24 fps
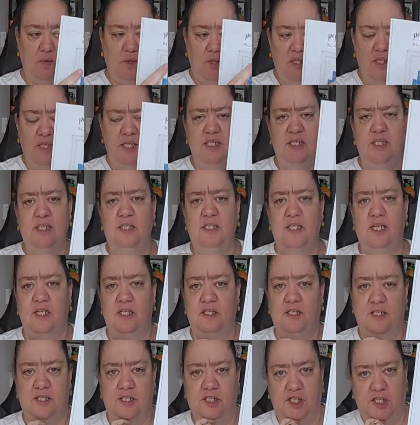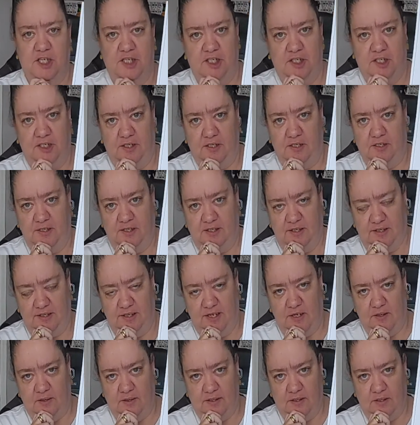This is their suggestion. This is
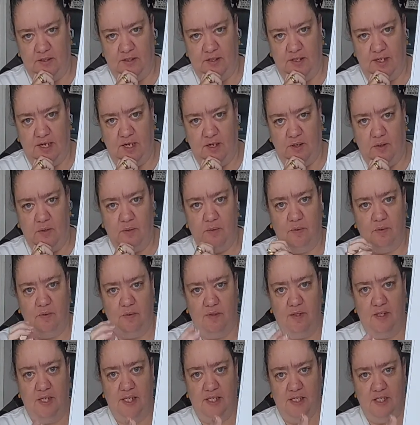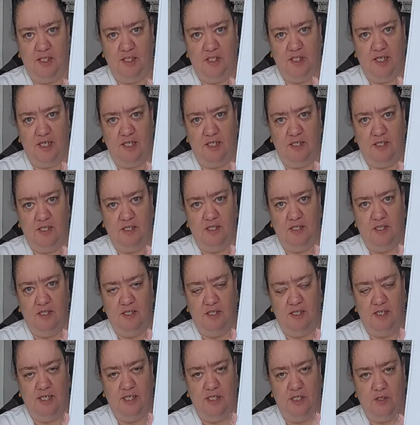how they suggest
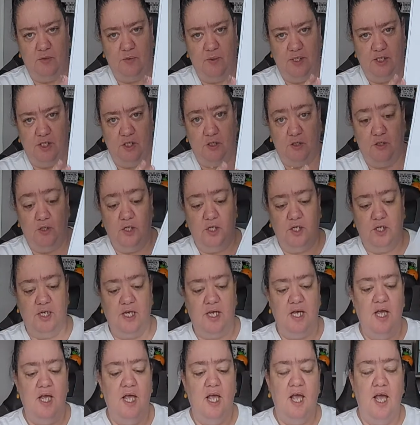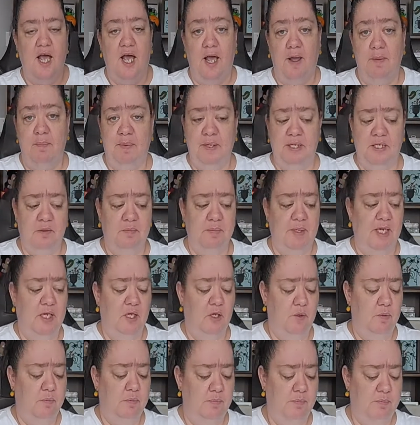that it's going to look. I picked my
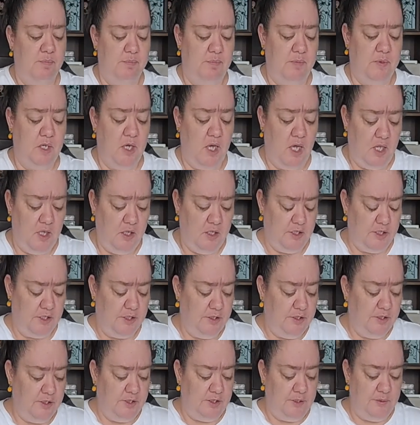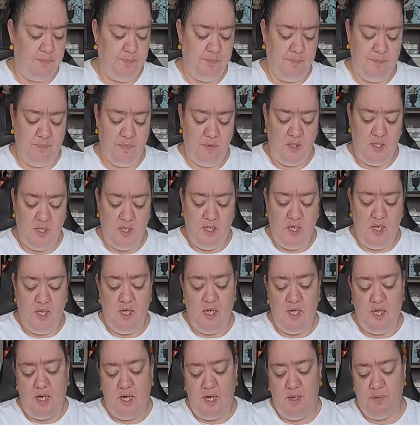own colors,
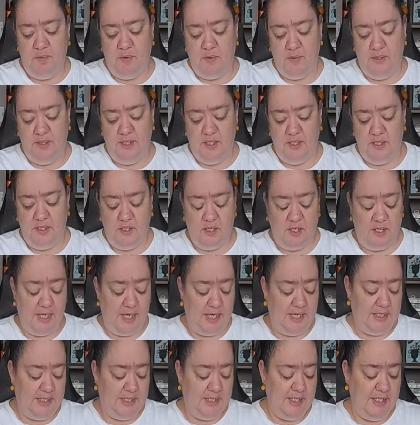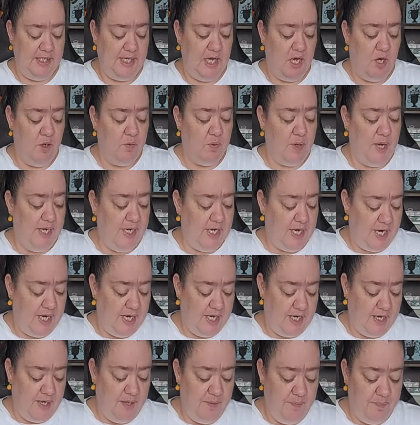and I'm doing this on 18 count white
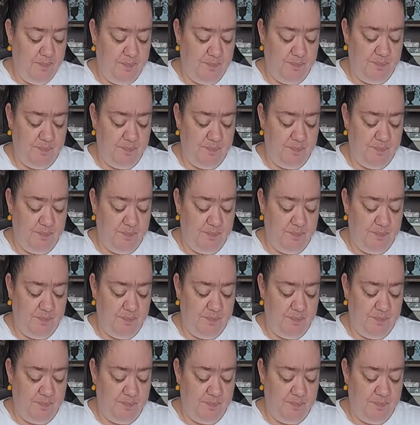Ada,